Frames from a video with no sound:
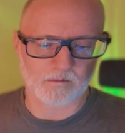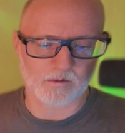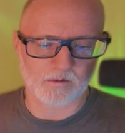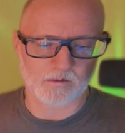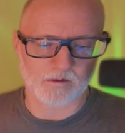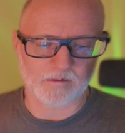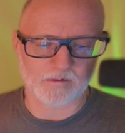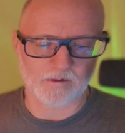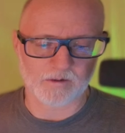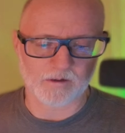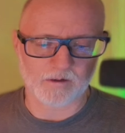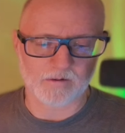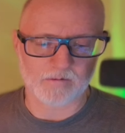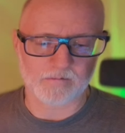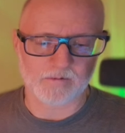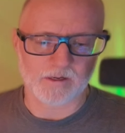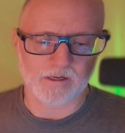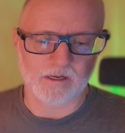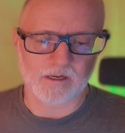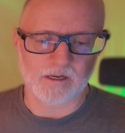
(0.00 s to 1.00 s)
right there.
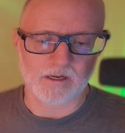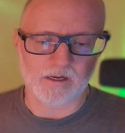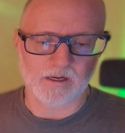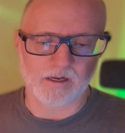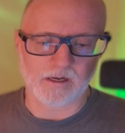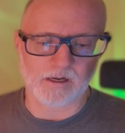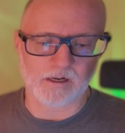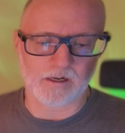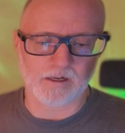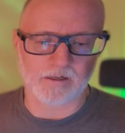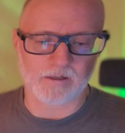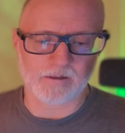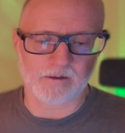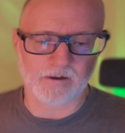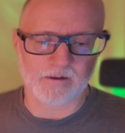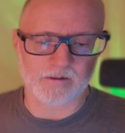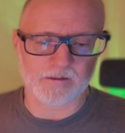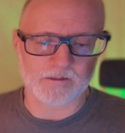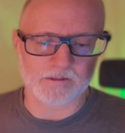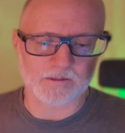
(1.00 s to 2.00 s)
Uh,
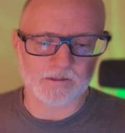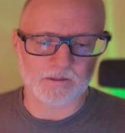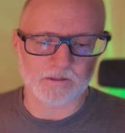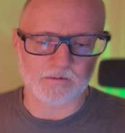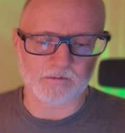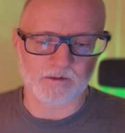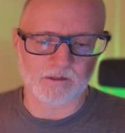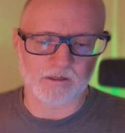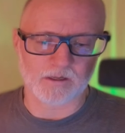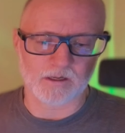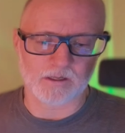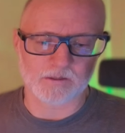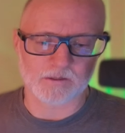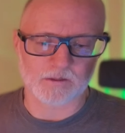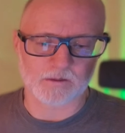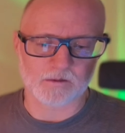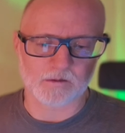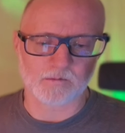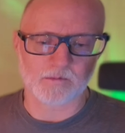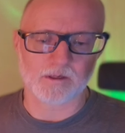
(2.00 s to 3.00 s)
and then this is a
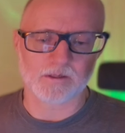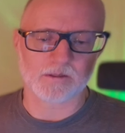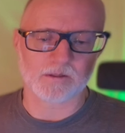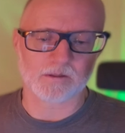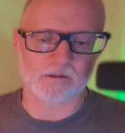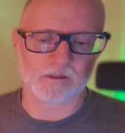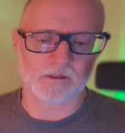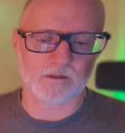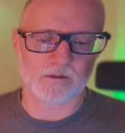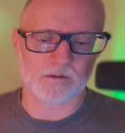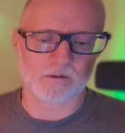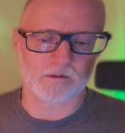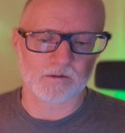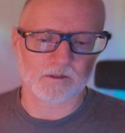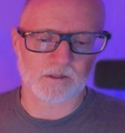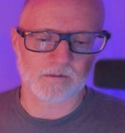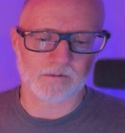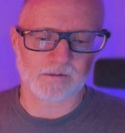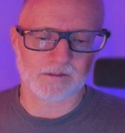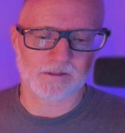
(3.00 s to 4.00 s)
vinyasa. So basically, you're
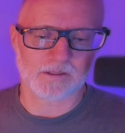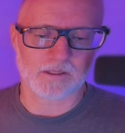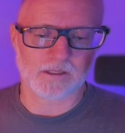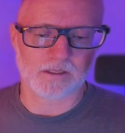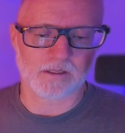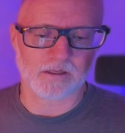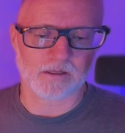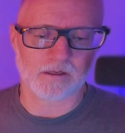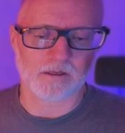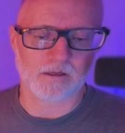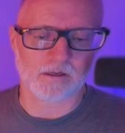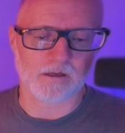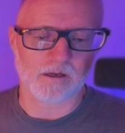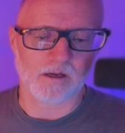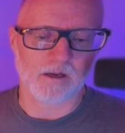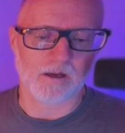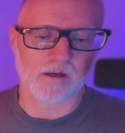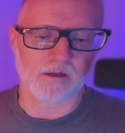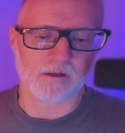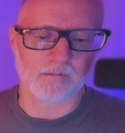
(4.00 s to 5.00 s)
samasthiti.
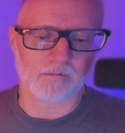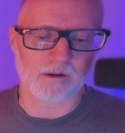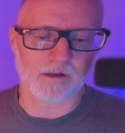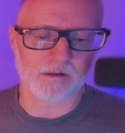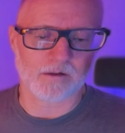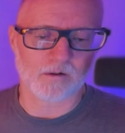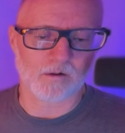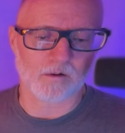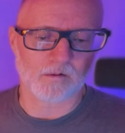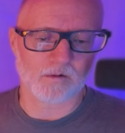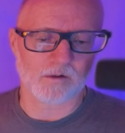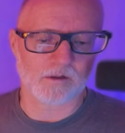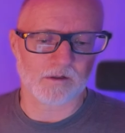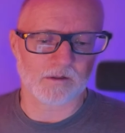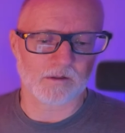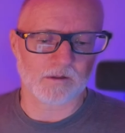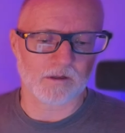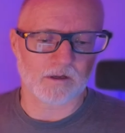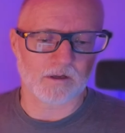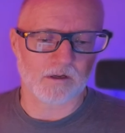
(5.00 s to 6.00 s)
You bend over, you
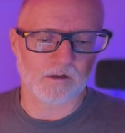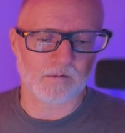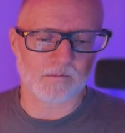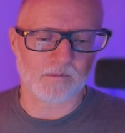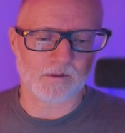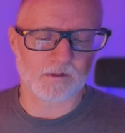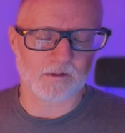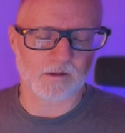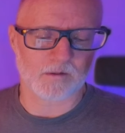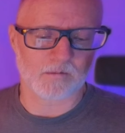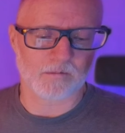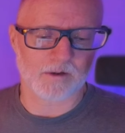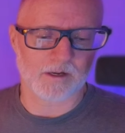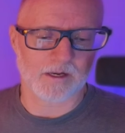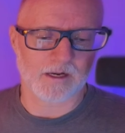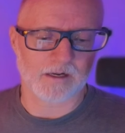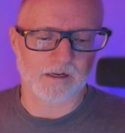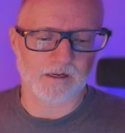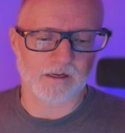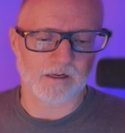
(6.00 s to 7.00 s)
look up, you jump
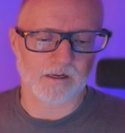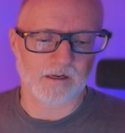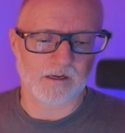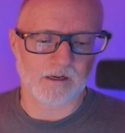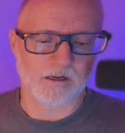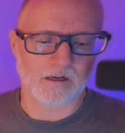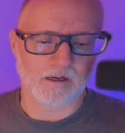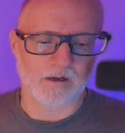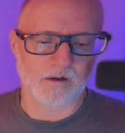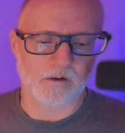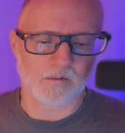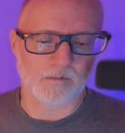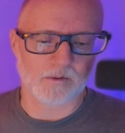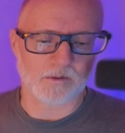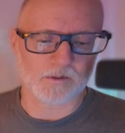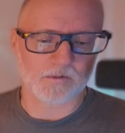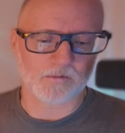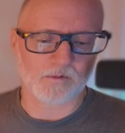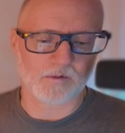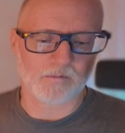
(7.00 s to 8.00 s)
back, or
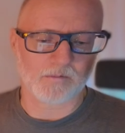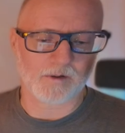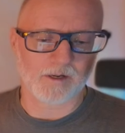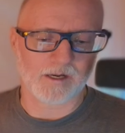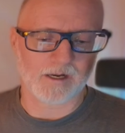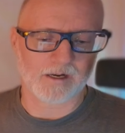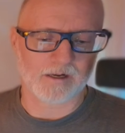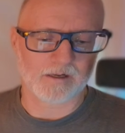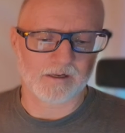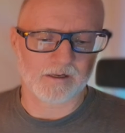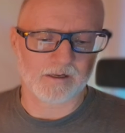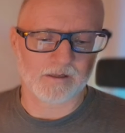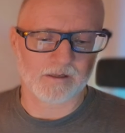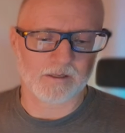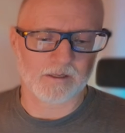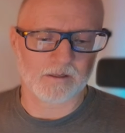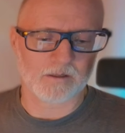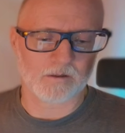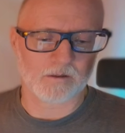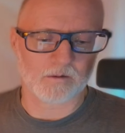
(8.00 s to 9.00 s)
put your foot back, and
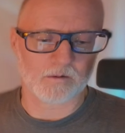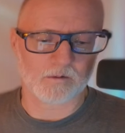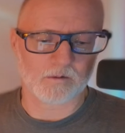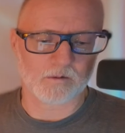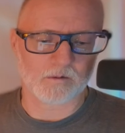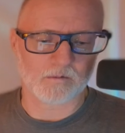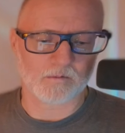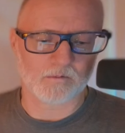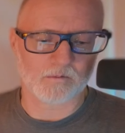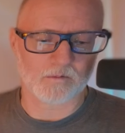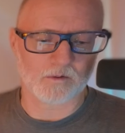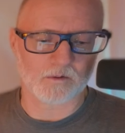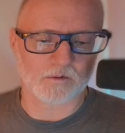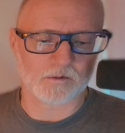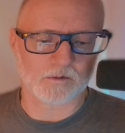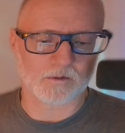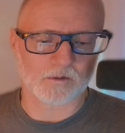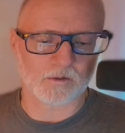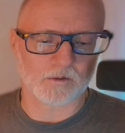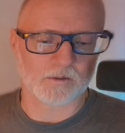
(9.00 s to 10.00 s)
then you you
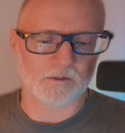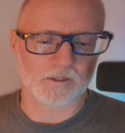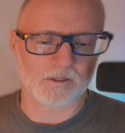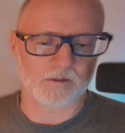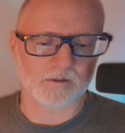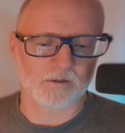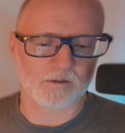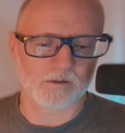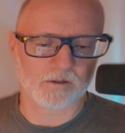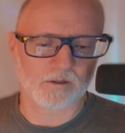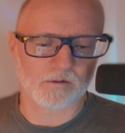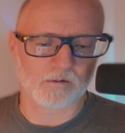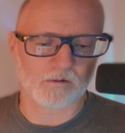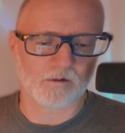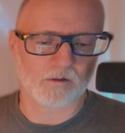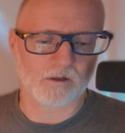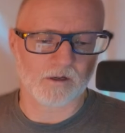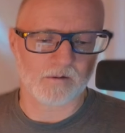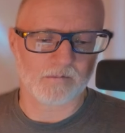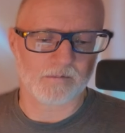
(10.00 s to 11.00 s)
your toes under. You
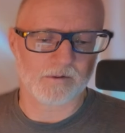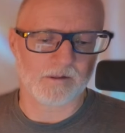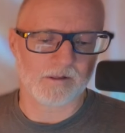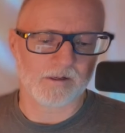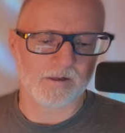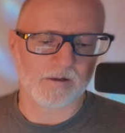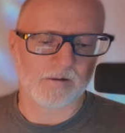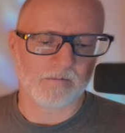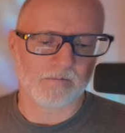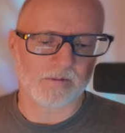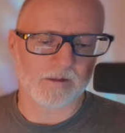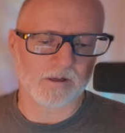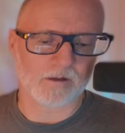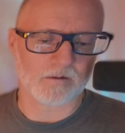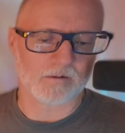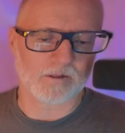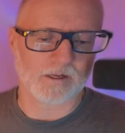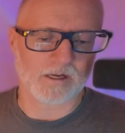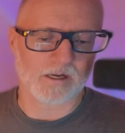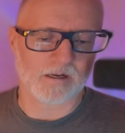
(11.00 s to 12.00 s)
roll up, you go
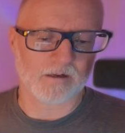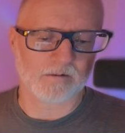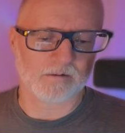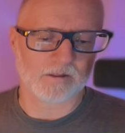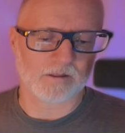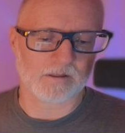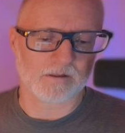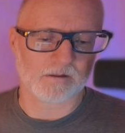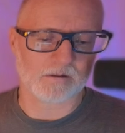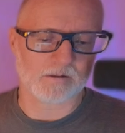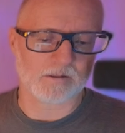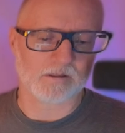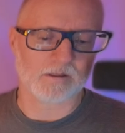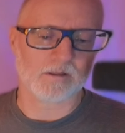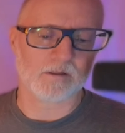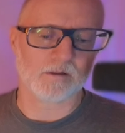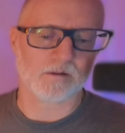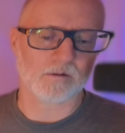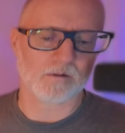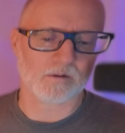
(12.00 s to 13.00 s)
down, you go
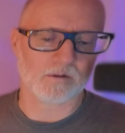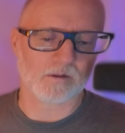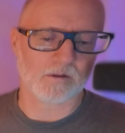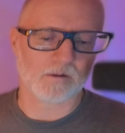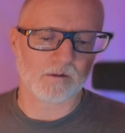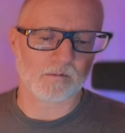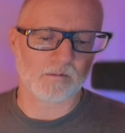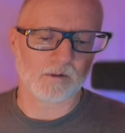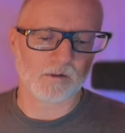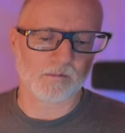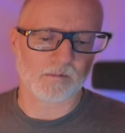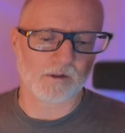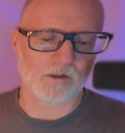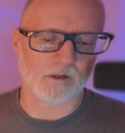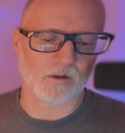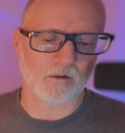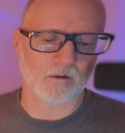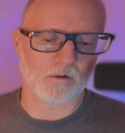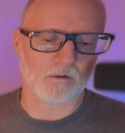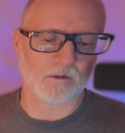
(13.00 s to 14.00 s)
you do another burp. You
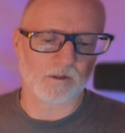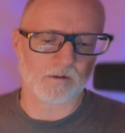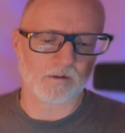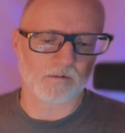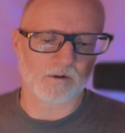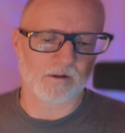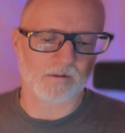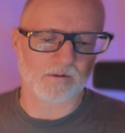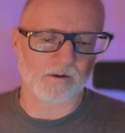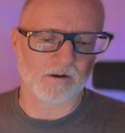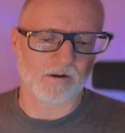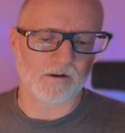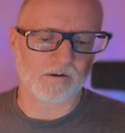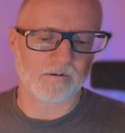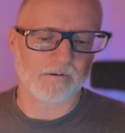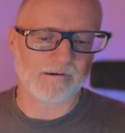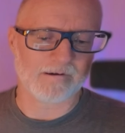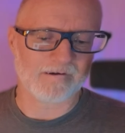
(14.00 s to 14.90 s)
can hold it right there,